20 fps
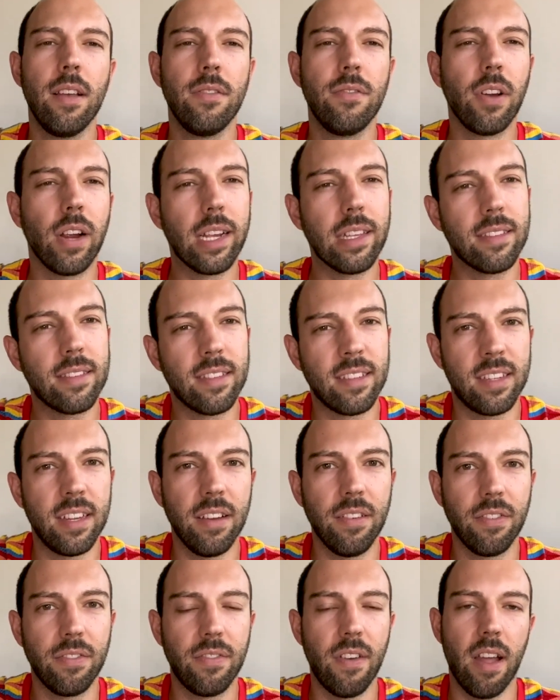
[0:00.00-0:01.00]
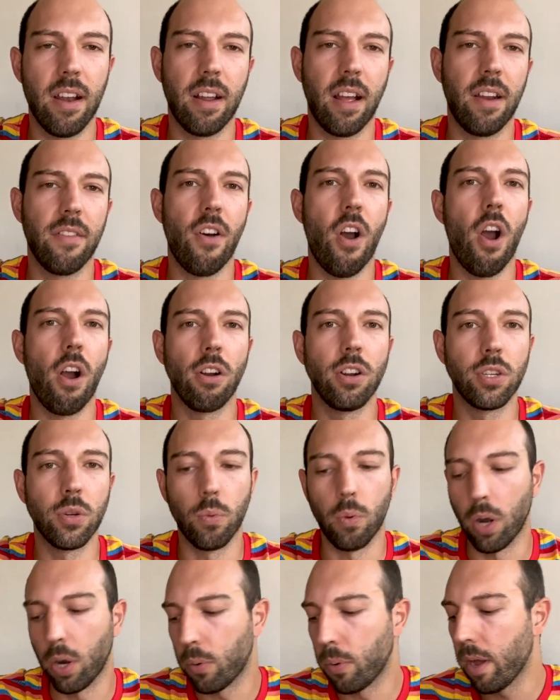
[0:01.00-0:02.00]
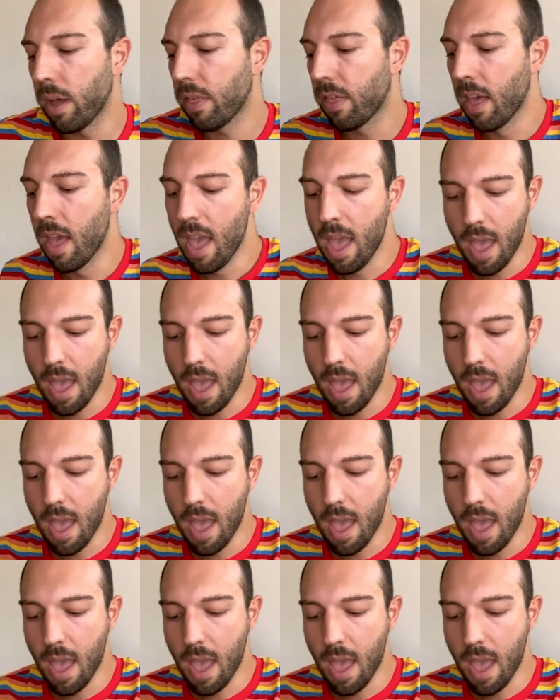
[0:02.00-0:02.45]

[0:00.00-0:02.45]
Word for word: very stiff and kind of hard to work with,